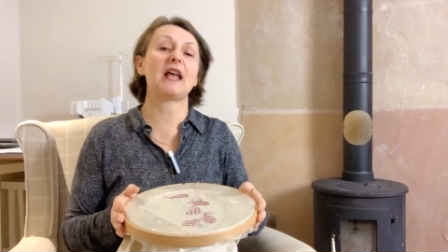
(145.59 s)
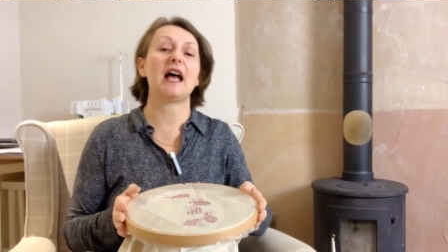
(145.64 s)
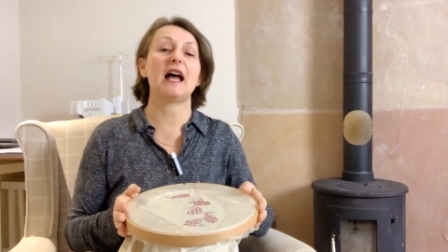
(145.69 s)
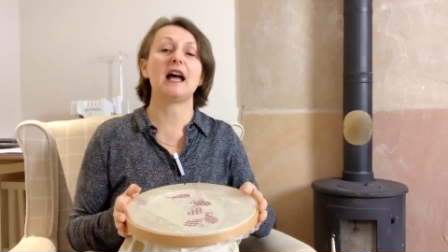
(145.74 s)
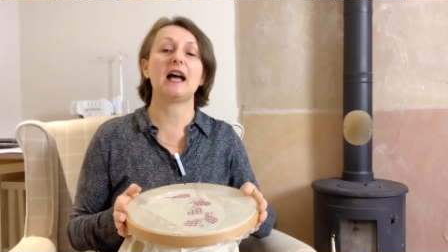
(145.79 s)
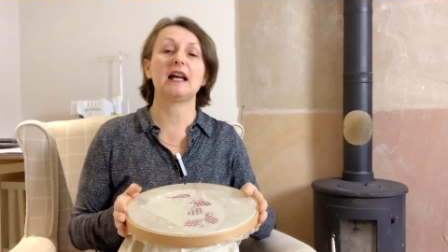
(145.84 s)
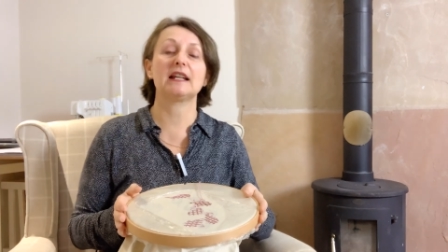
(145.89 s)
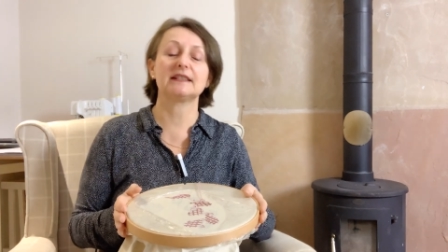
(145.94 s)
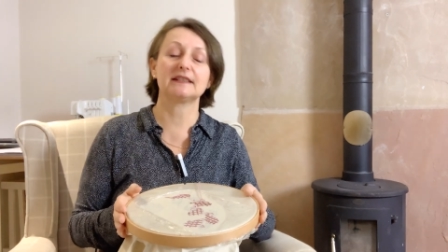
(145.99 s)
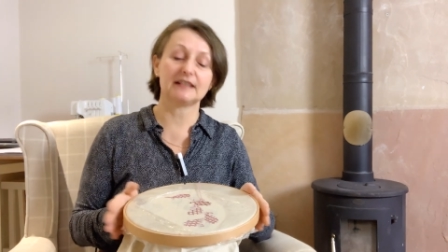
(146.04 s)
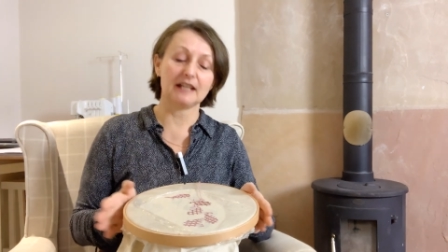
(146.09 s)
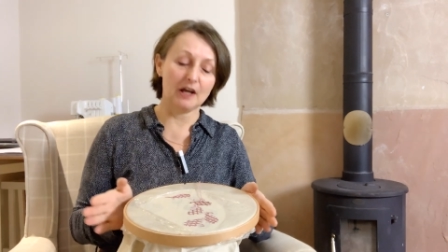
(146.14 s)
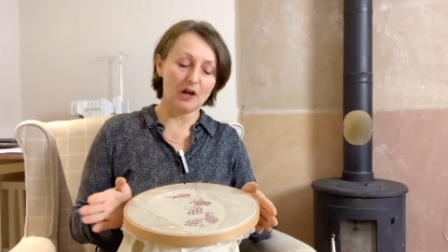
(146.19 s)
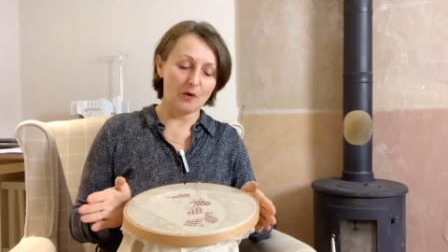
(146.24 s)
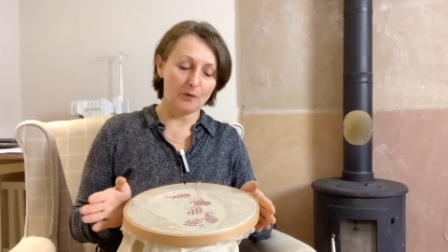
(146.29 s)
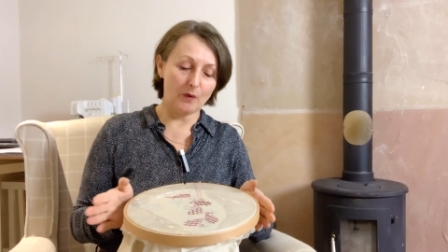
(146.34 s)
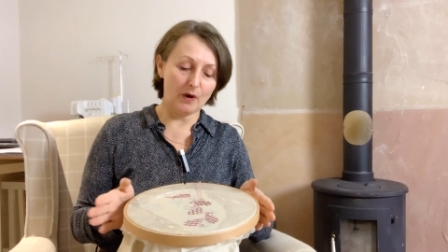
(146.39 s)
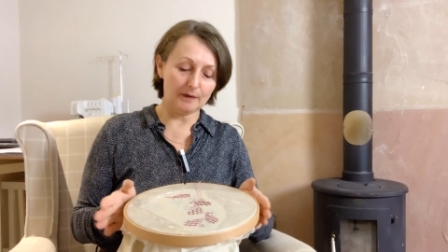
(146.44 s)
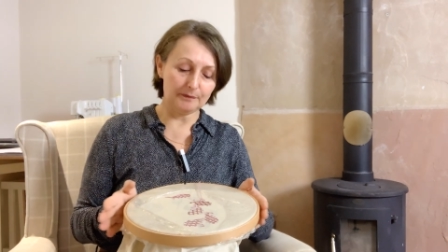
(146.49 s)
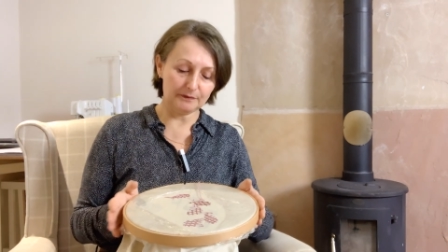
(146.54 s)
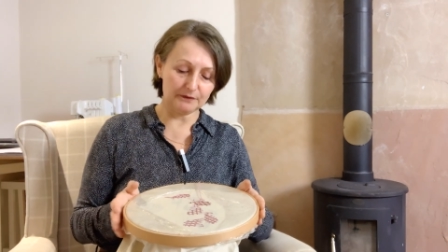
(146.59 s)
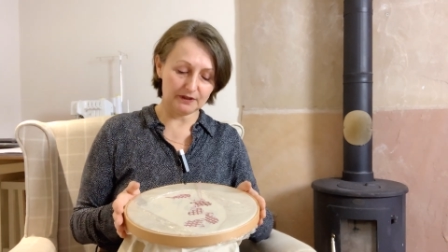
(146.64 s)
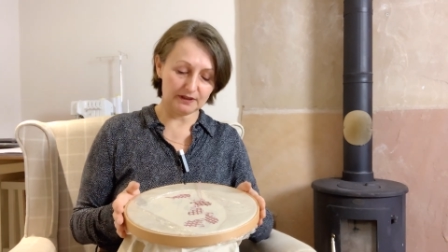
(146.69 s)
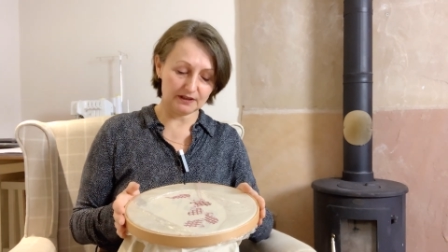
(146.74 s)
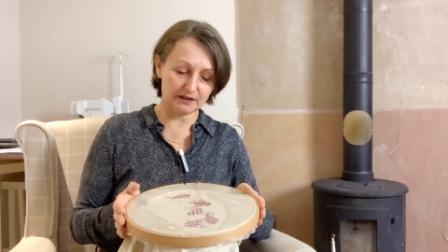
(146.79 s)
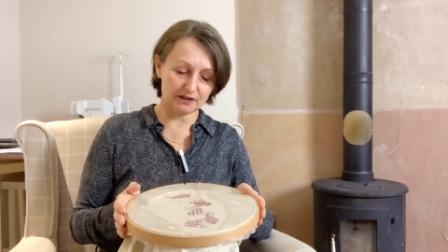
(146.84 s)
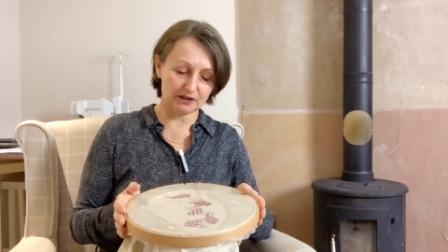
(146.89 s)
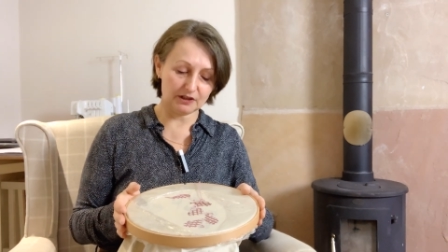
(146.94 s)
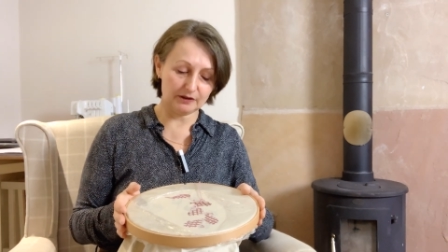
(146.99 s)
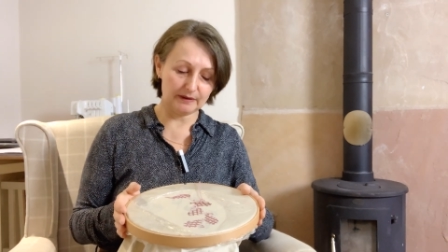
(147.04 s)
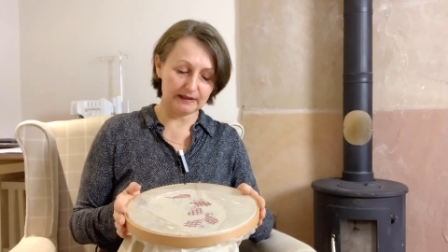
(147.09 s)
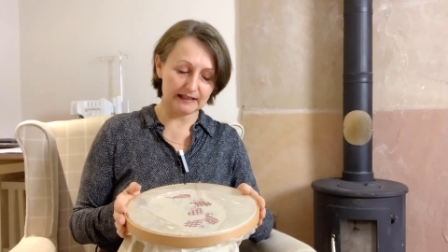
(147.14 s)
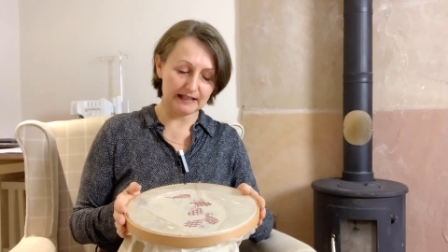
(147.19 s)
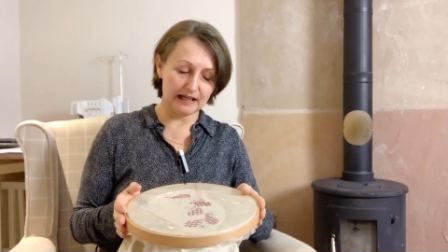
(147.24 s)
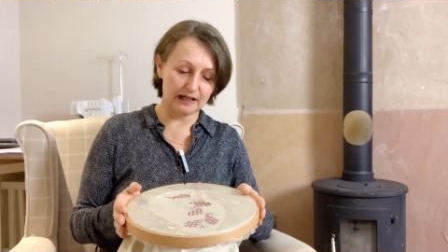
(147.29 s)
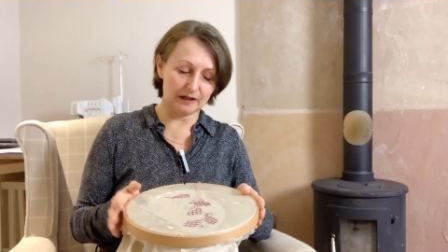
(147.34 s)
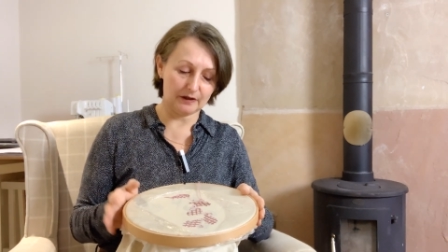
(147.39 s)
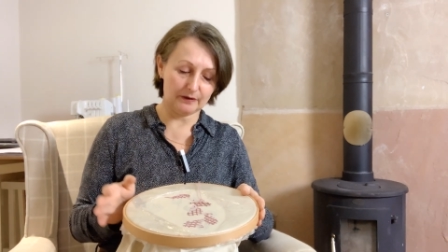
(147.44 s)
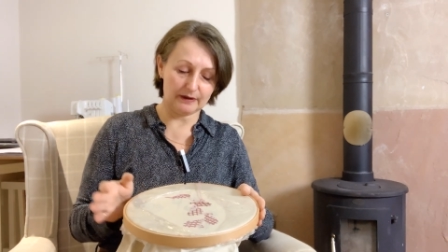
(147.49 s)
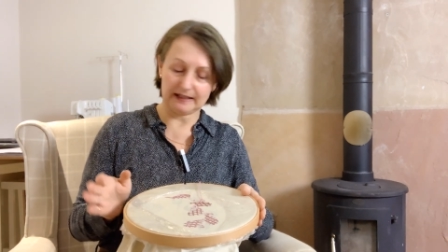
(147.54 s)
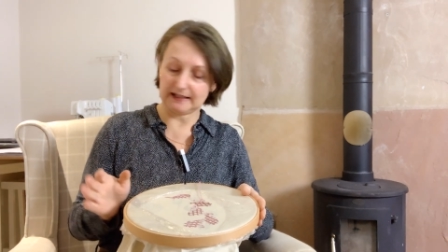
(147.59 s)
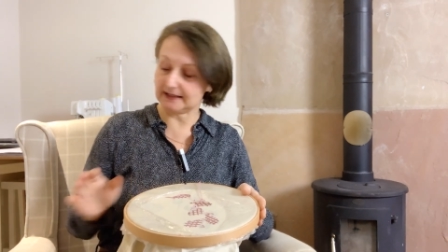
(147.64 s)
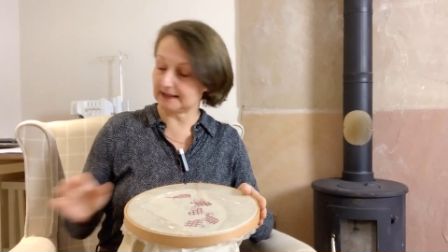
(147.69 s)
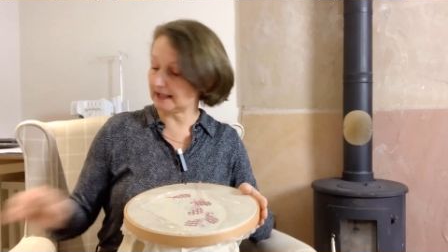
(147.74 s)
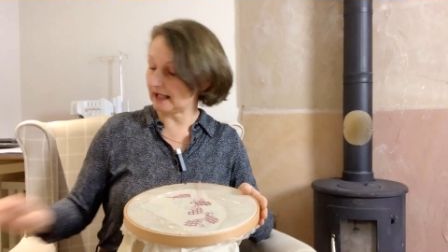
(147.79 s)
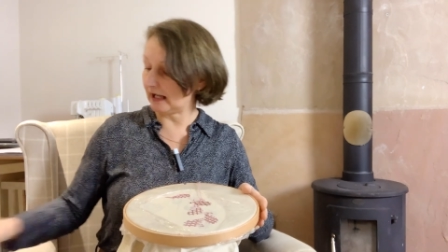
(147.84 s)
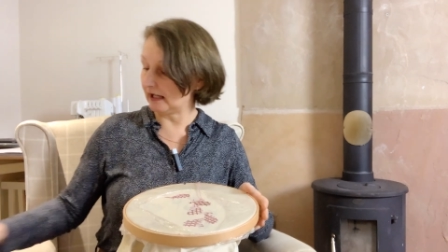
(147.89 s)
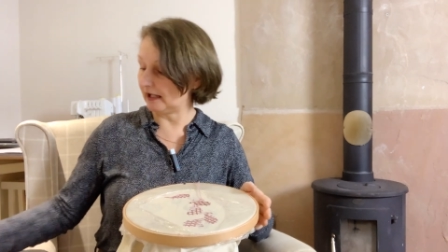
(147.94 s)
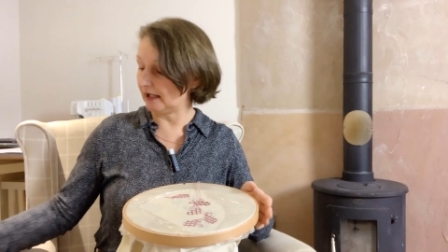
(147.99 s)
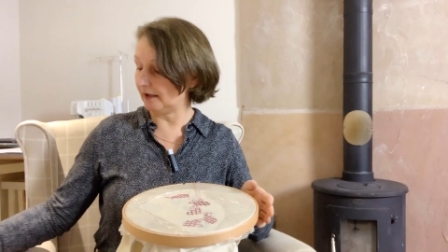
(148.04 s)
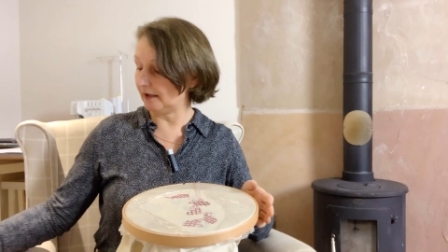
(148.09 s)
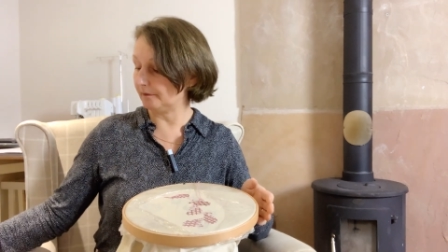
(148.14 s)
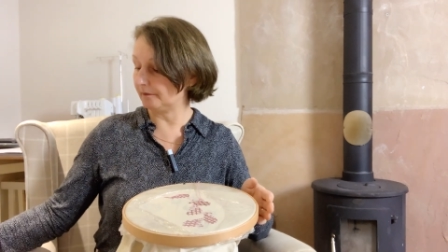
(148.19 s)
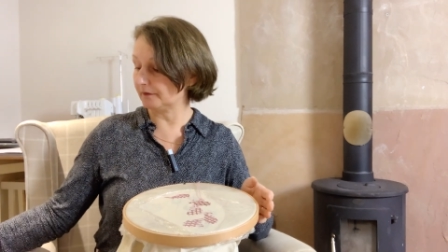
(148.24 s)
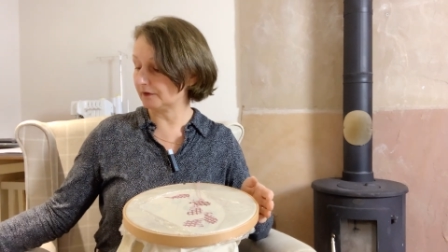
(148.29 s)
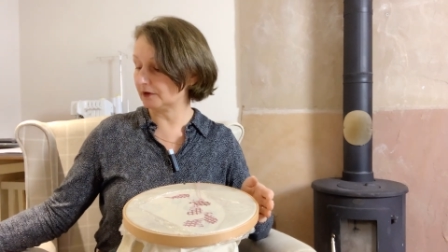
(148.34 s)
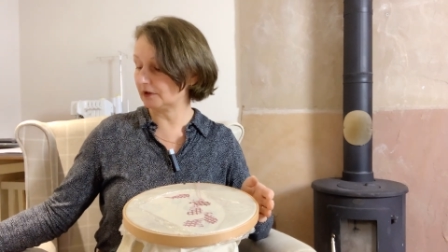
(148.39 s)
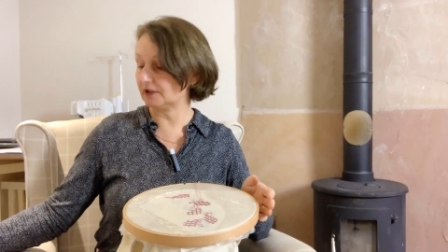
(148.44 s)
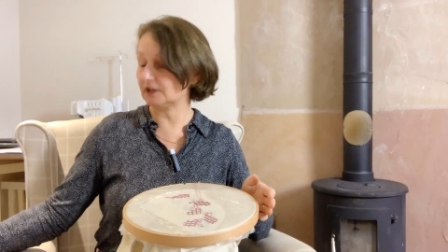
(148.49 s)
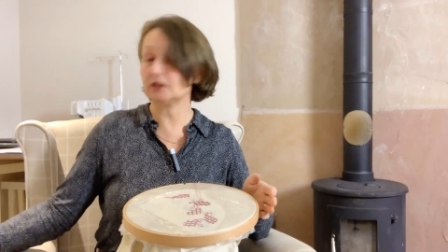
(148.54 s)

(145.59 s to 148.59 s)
and what I'm doing now is um,